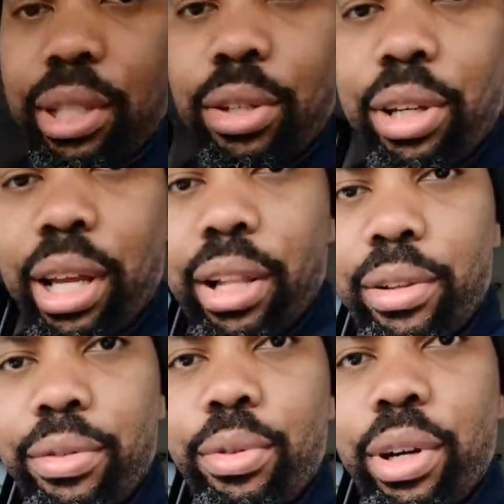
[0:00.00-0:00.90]
is a good
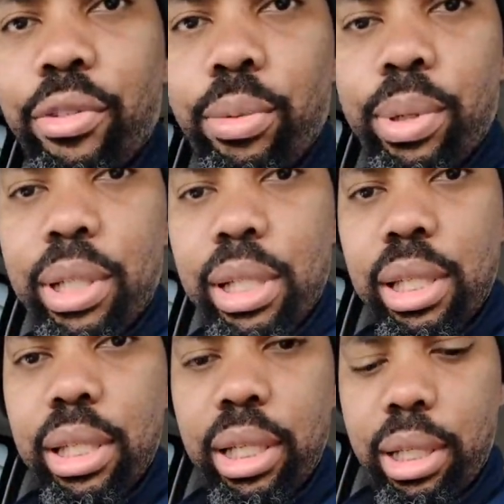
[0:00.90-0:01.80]
angle for everyone to
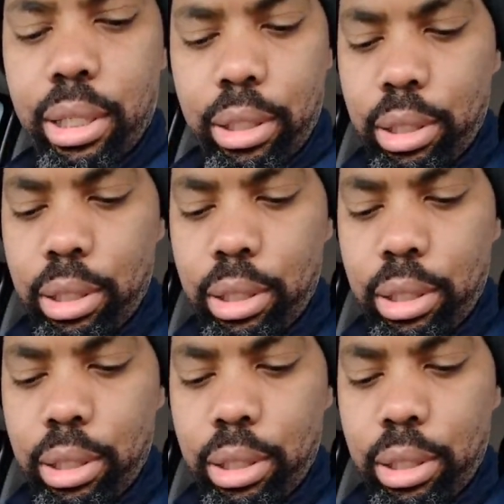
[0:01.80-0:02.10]
see.